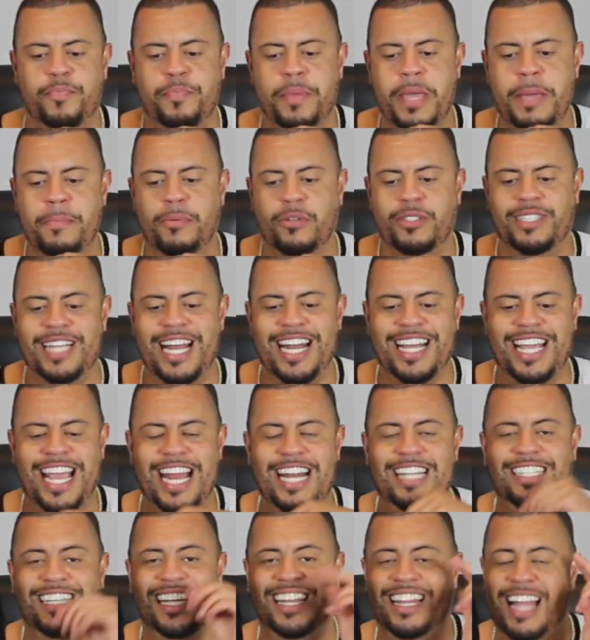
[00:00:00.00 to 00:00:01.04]
people
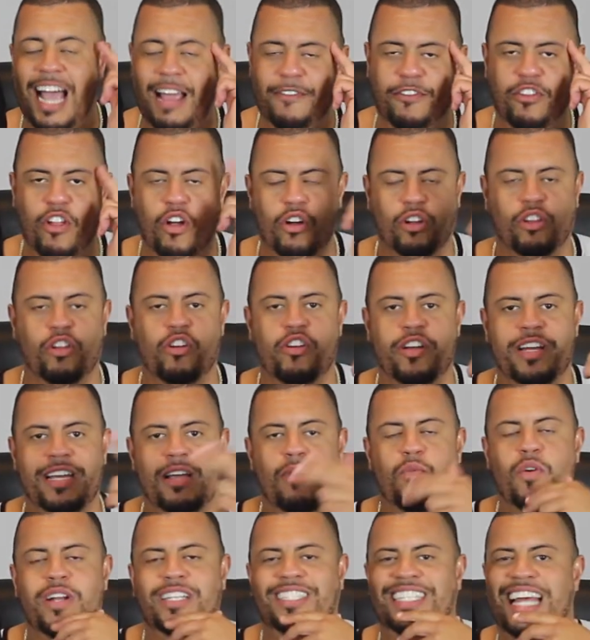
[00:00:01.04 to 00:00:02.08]
dedicated to lifelong learning, and
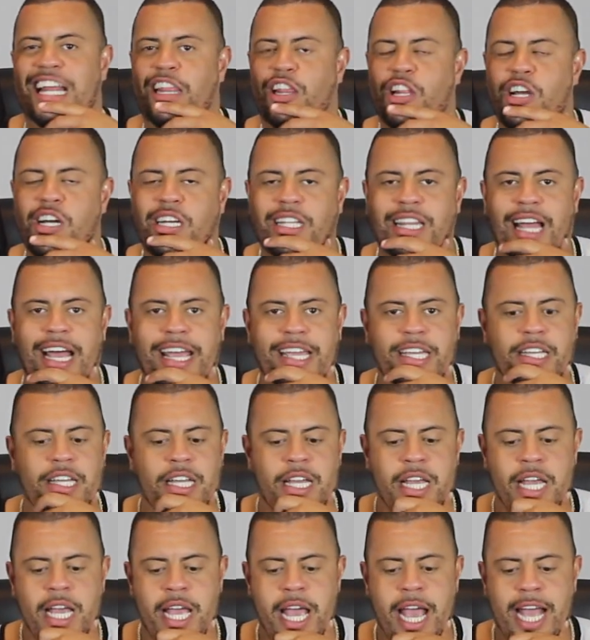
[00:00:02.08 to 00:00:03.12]
what does that look like.
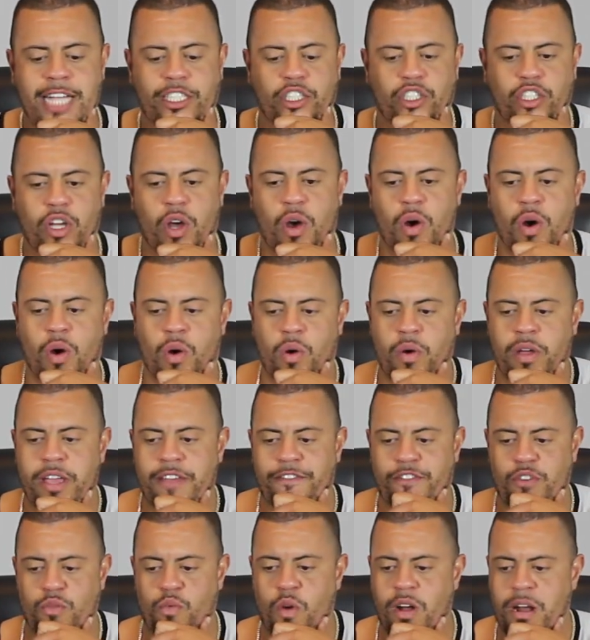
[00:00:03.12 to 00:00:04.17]
And so
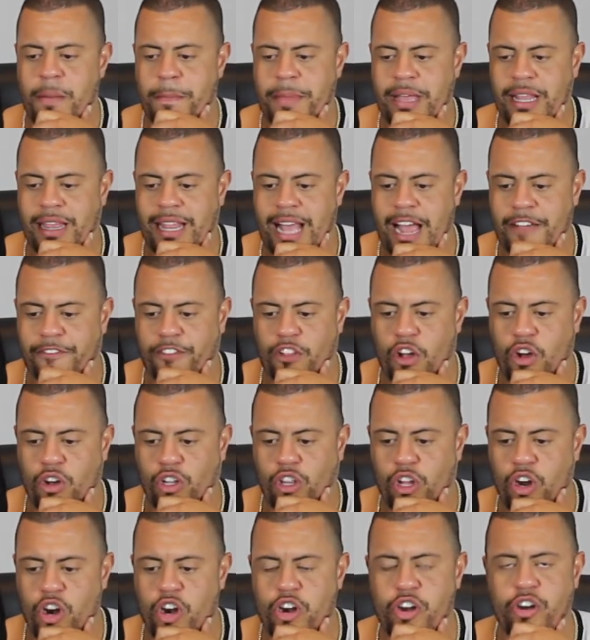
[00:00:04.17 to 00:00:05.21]
if you want to be a lifelong
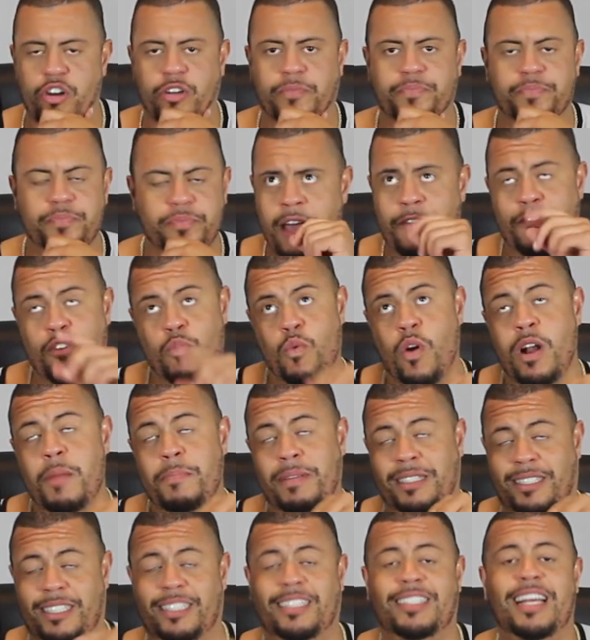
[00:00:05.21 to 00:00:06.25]
learner, if you want to
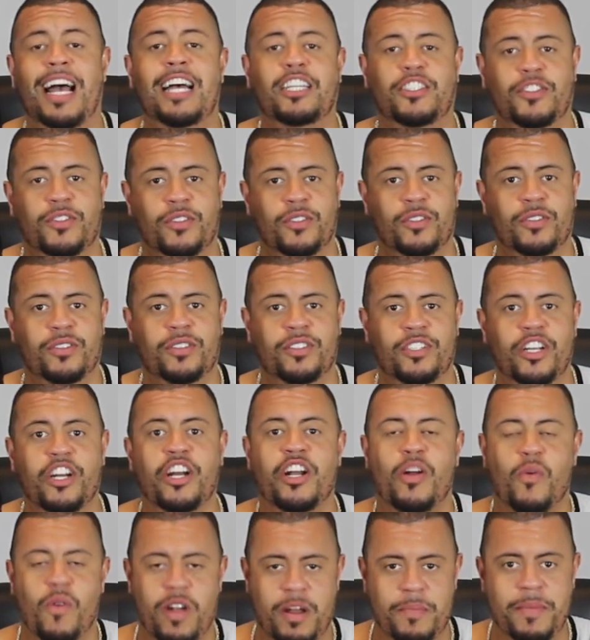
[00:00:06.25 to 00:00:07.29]
be successful, you're
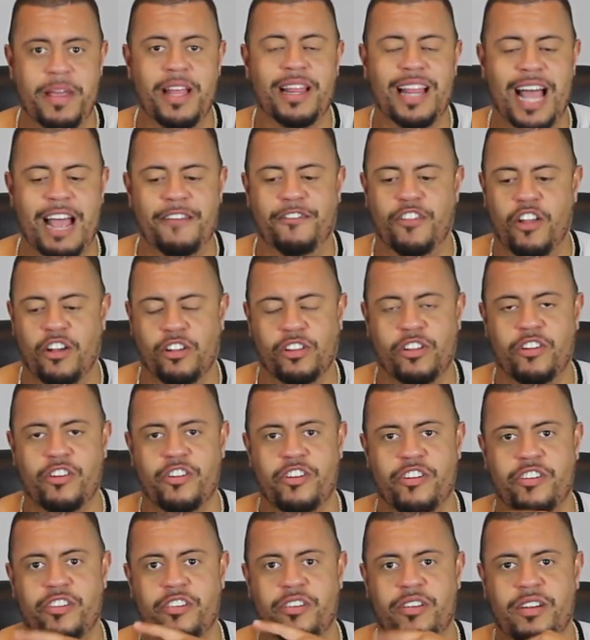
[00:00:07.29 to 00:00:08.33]
going to want to be a lifelong
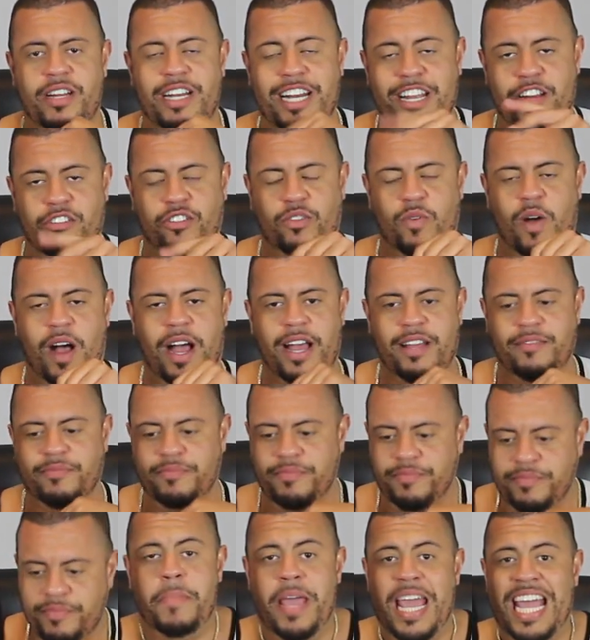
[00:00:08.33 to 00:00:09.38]
learner. And here's why.
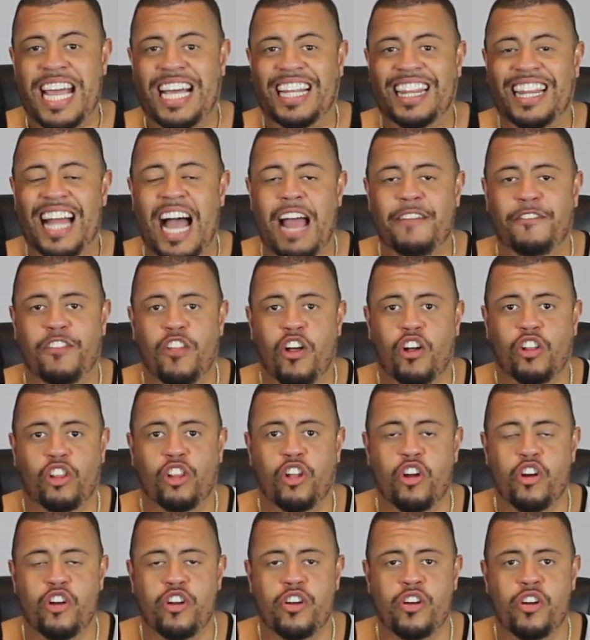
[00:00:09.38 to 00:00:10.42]
Being a lifelong
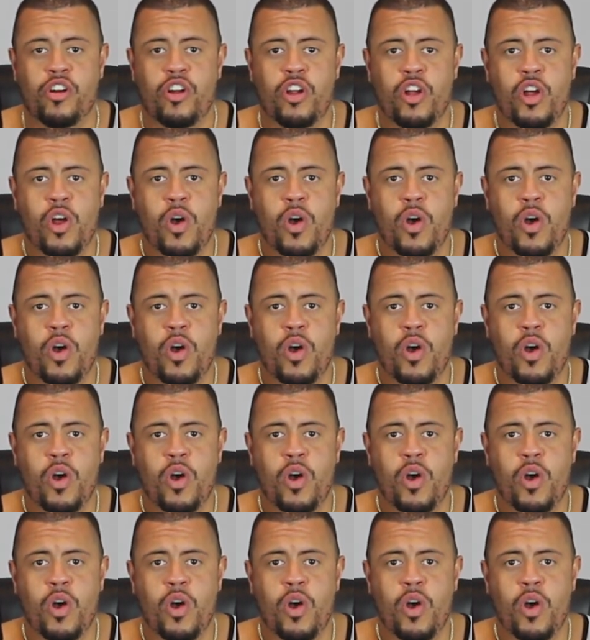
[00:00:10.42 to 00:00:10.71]
learner